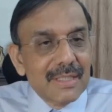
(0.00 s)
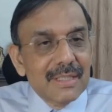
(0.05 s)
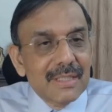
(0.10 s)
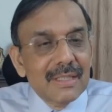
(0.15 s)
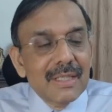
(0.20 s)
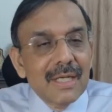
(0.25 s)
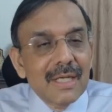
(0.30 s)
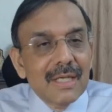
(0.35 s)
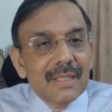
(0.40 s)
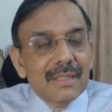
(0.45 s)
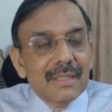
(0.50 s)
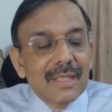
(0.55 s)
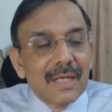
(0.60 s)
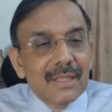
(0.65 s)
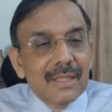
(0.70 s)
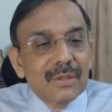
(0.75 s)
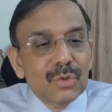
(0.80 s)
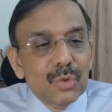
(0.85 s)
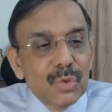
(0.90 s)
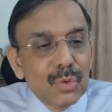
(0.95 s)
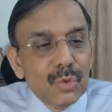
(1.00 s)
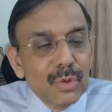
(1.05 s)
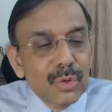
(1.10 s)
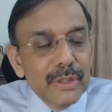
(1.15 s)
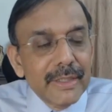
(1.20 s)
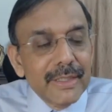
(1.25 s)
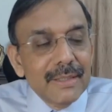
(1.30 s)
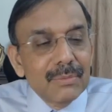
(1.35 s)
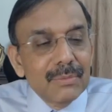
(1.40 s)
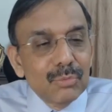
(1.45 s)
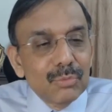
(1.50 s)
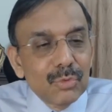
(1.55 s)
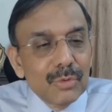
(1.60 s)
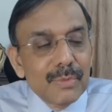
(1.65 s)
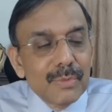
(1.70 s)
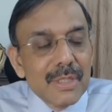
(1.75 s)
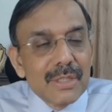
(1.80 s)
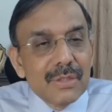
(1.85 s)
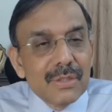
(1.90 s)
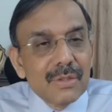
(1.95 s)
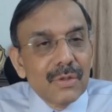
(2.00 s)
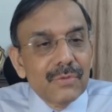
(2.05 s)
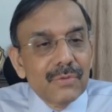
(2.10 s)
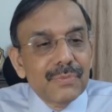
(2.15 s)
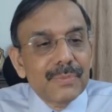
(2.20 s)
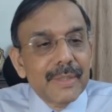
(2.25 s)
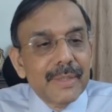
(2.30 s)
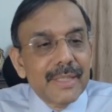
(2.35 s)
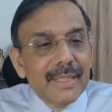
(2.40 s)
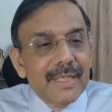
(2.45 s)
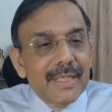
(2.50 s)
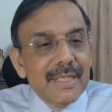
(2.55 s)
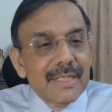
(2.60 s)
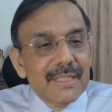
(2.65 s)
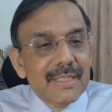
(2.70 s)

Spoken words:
there are 3 movements of medication